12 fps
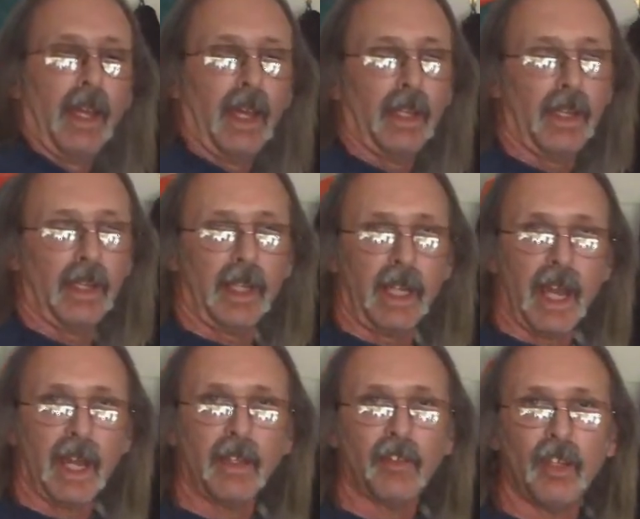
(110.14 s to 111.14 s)
and then the
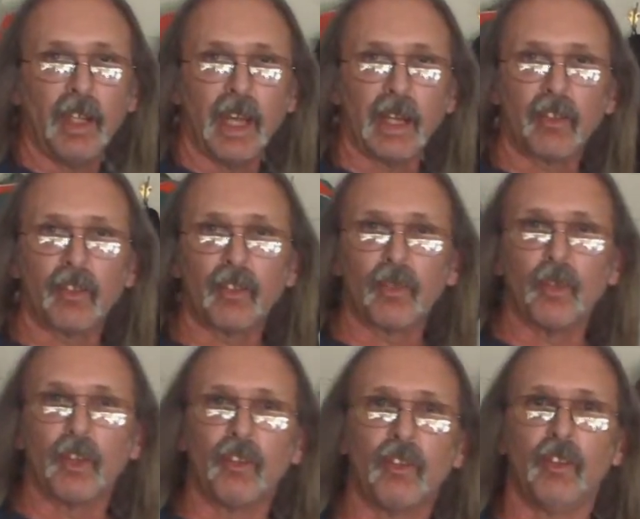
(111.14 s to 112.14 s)
ITX,
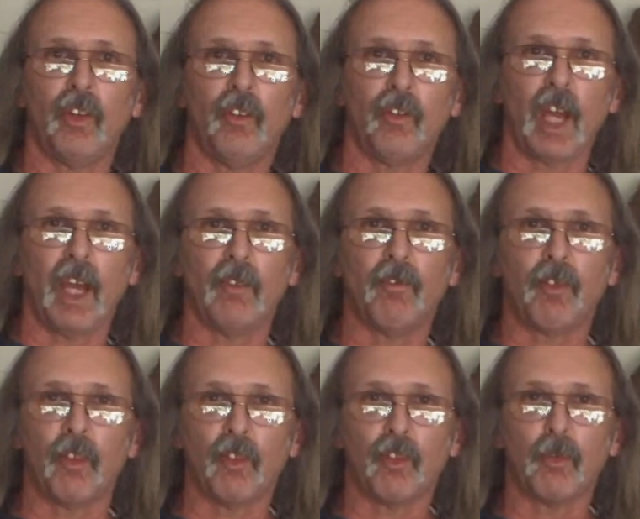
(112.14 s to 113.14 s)
which is designed
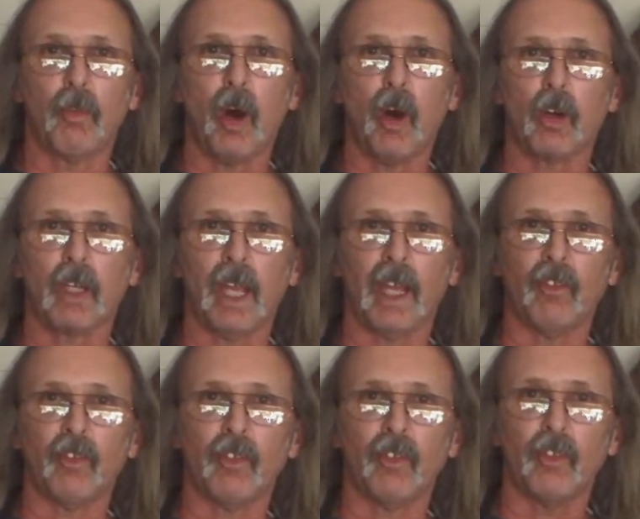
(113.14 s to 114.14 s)
for the small
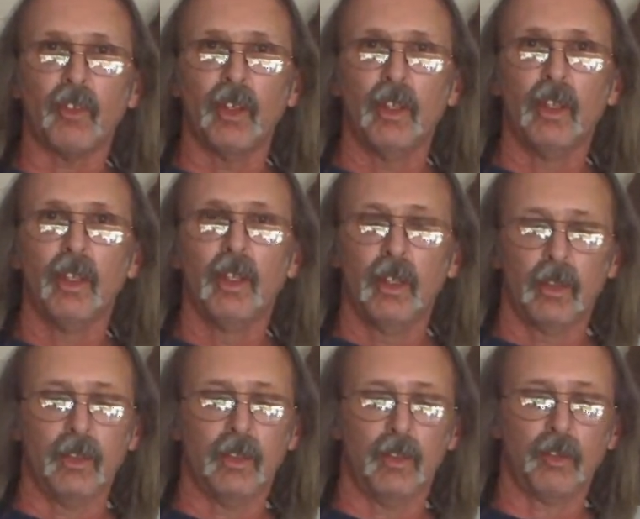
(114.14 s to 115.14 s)
cases,
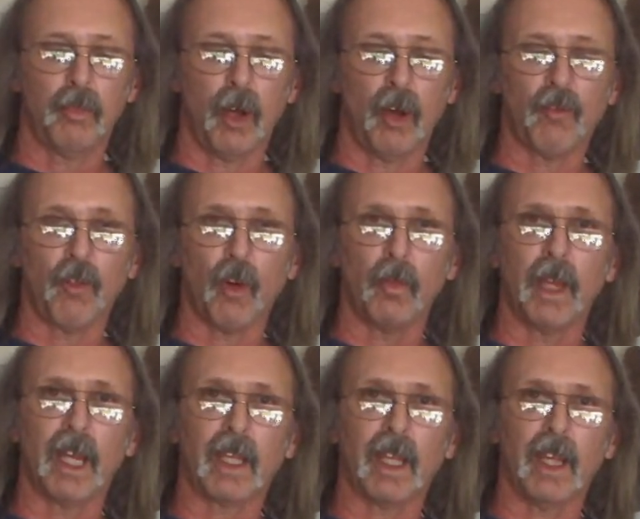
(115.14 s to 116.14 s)
the small
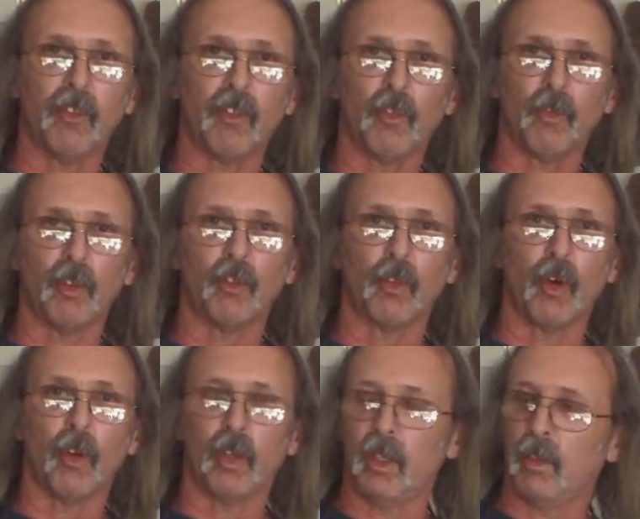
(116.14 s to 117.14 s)
format cases, which are
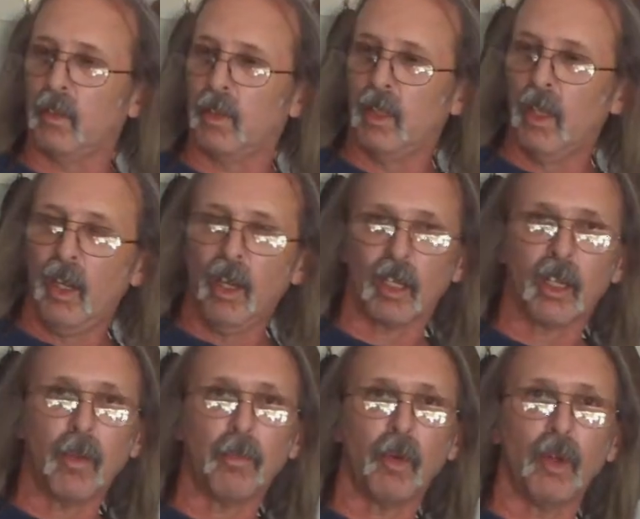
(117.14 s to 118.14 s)
only a
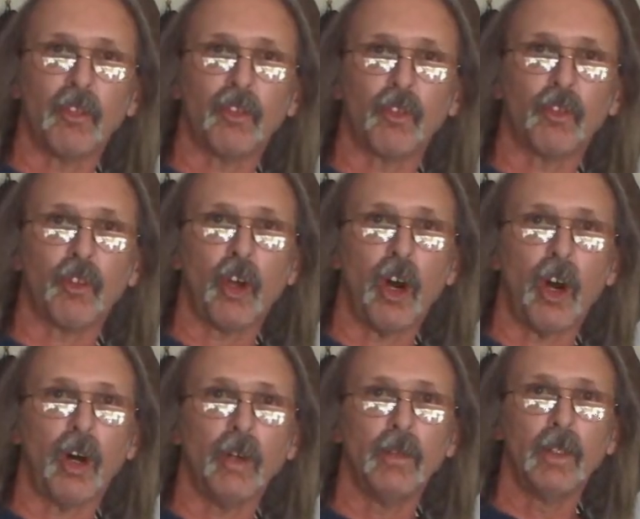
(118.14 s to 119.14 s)
couple inches
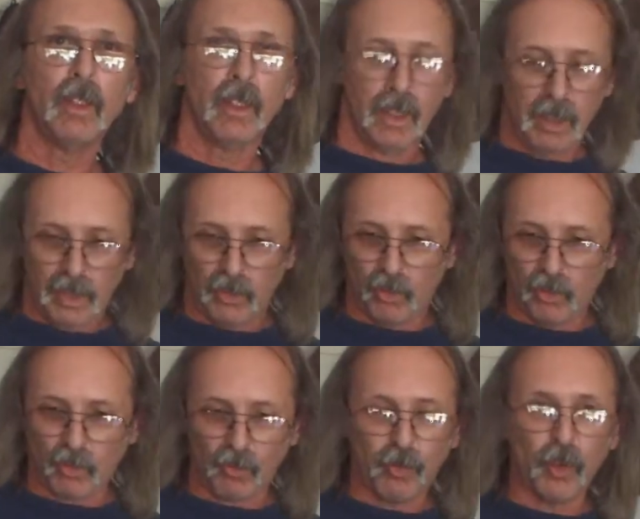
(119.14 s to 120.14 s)
tall and
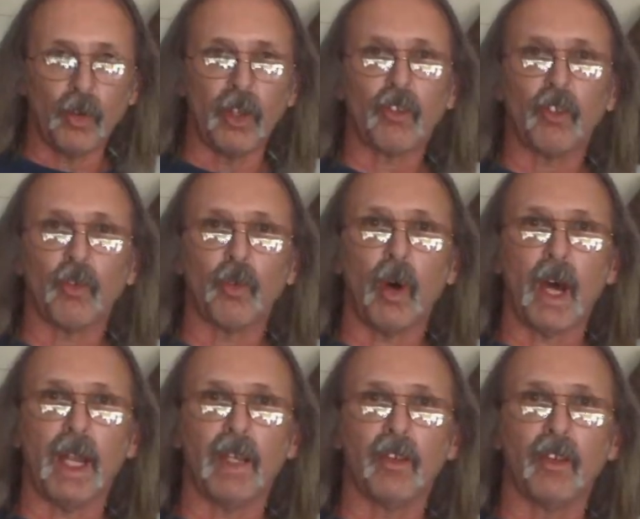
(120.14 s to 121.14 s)
just a few inches
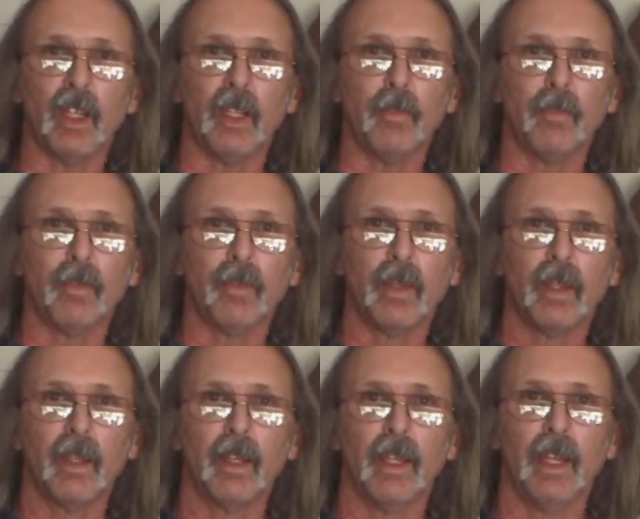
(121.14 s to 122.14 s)
wide and deep.
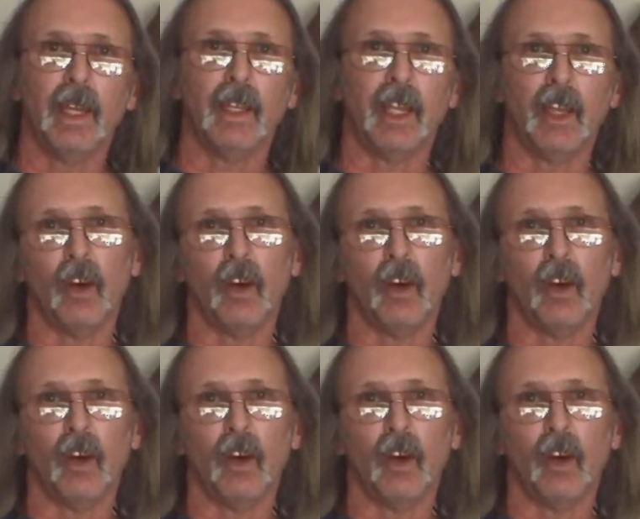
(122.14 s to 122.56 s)
And they